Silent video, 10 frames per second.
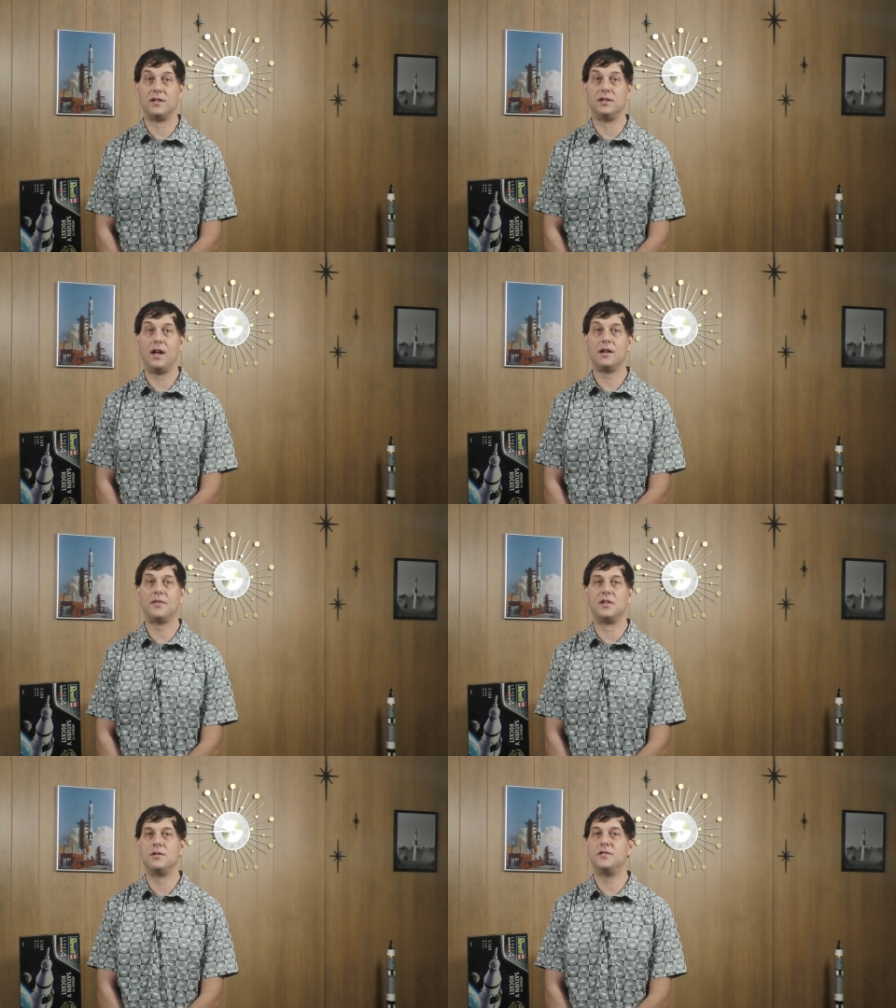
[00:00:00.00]
and
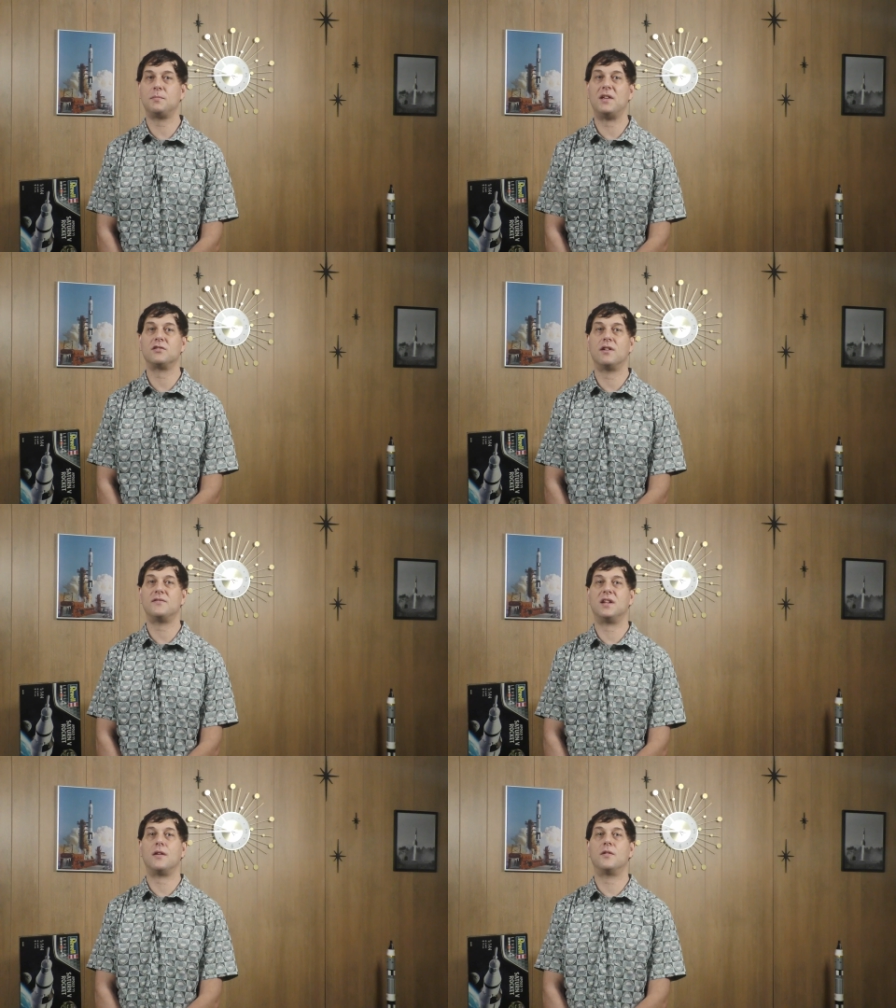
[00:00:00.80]
lock the two
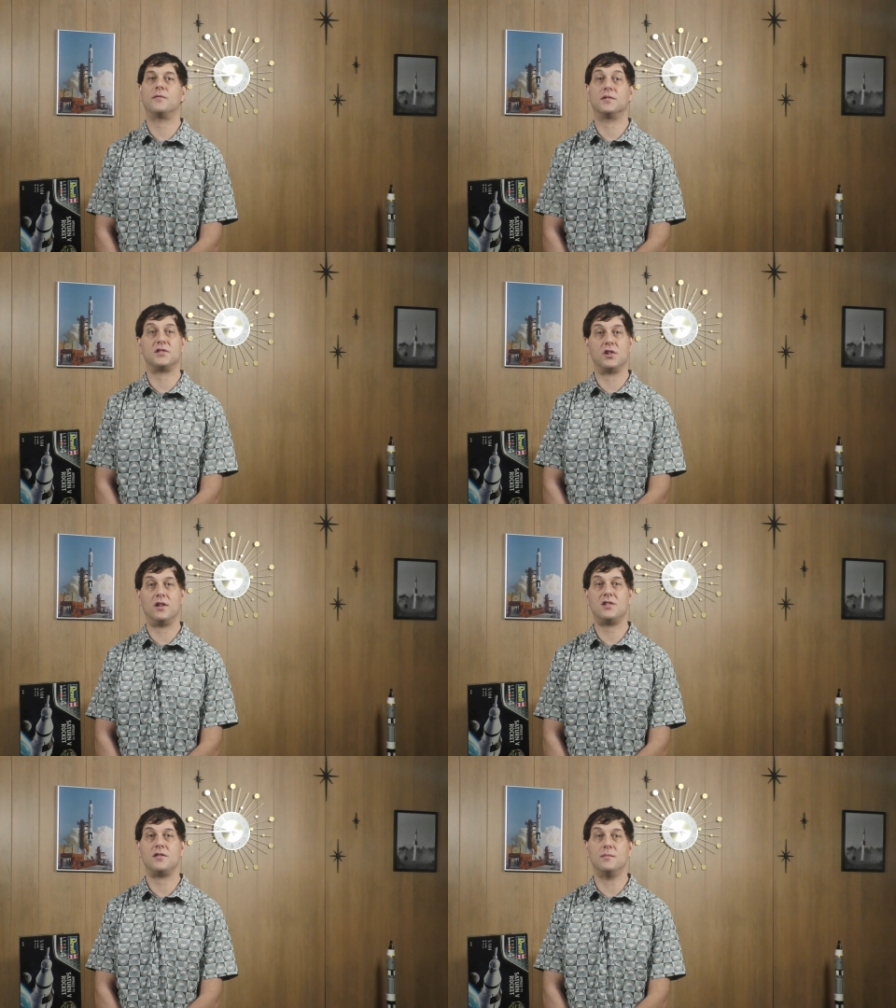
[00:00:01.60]
spacecraft together for its
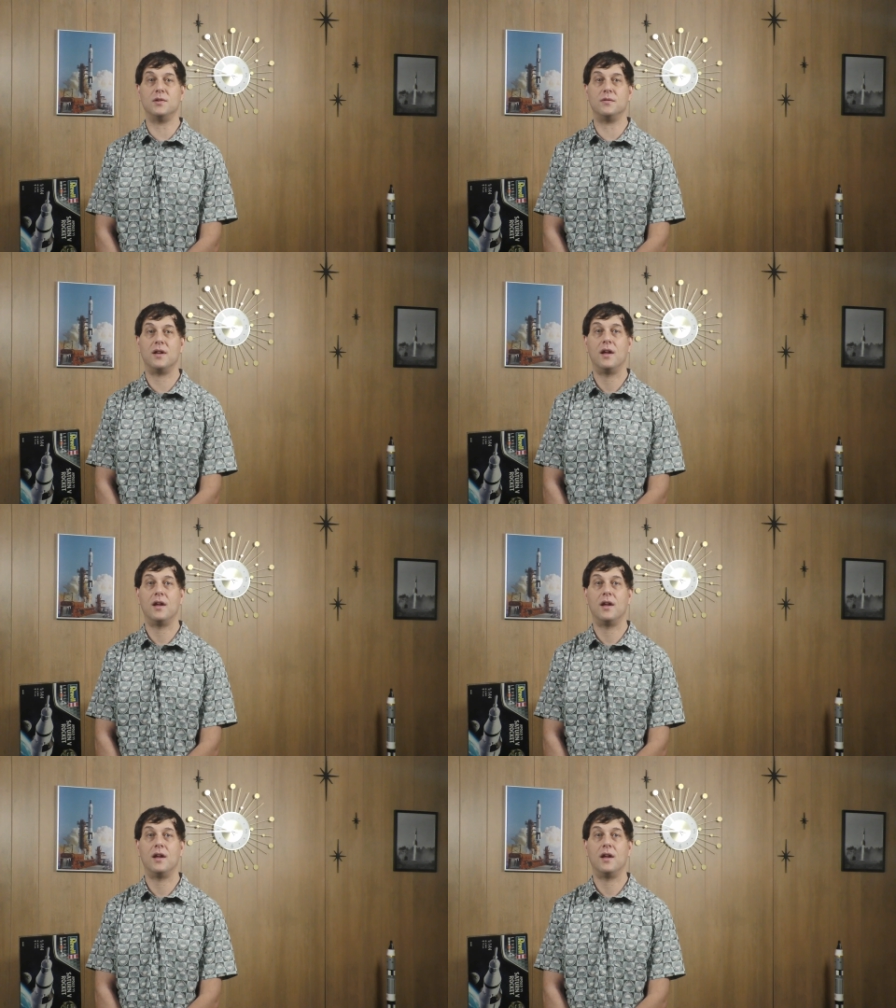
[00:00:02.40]
journey to the moon.